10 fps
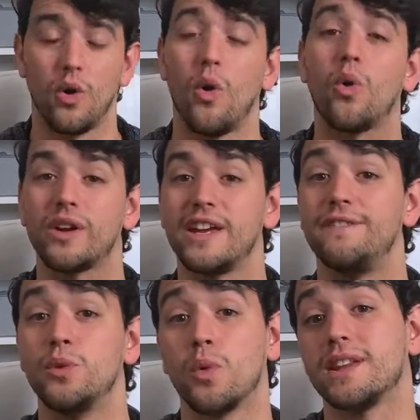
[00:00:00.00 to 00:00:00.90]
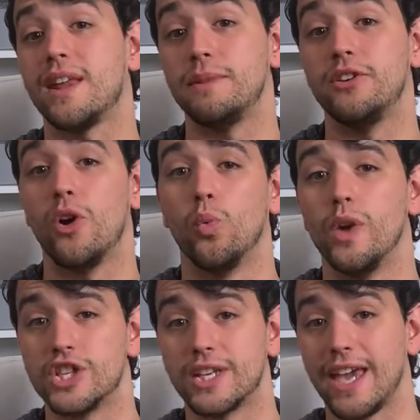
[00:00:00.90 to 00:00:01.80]
or if you want to let me know
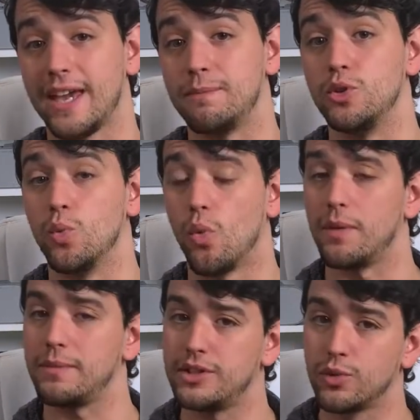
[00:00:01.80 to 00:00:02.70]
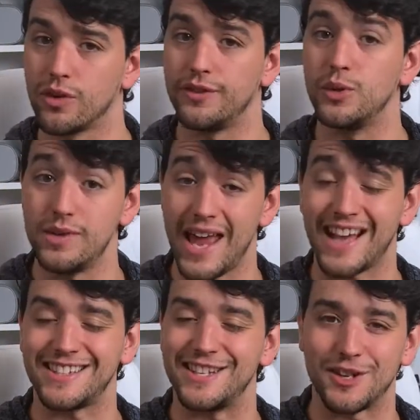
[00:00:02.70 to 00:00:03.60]
which game you want me to review
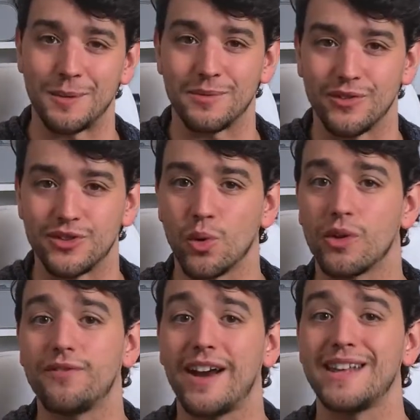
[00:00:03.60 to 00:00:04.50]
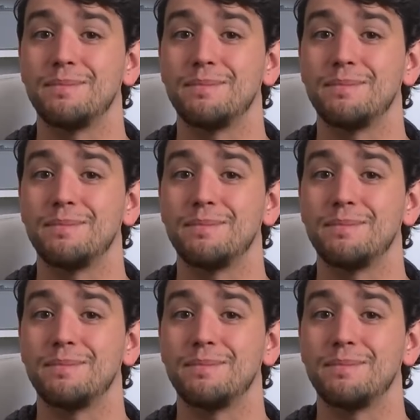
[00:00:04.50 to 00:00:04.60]
next in terms of sword fighting,